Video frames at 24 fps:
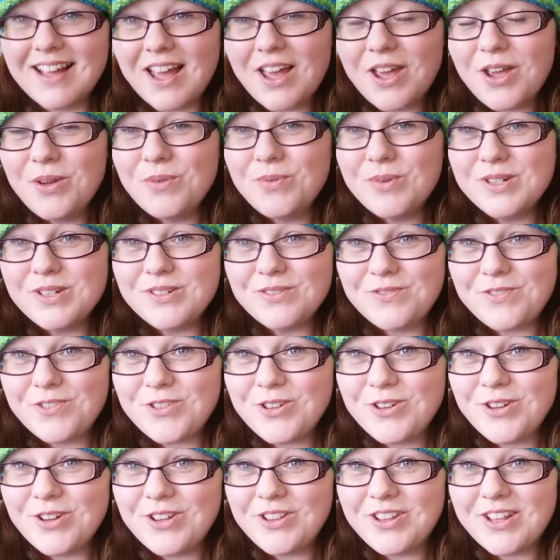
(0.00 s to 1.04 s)
Who would have
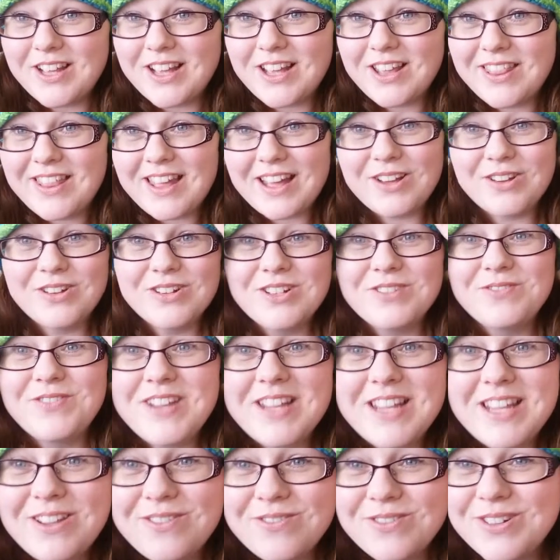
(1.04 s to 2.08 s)
thought that that could have
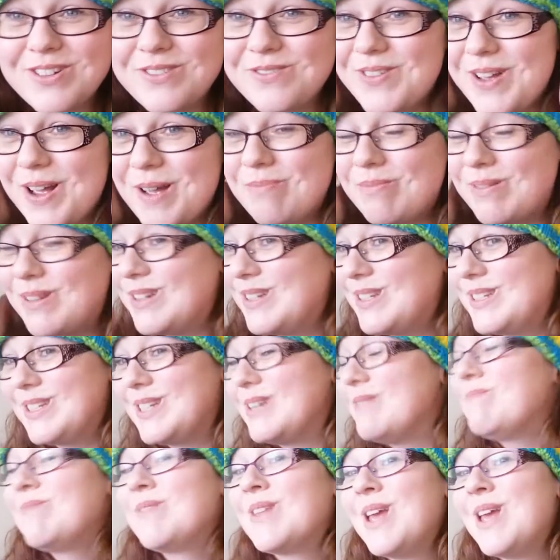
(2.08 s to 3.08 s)
even have happened?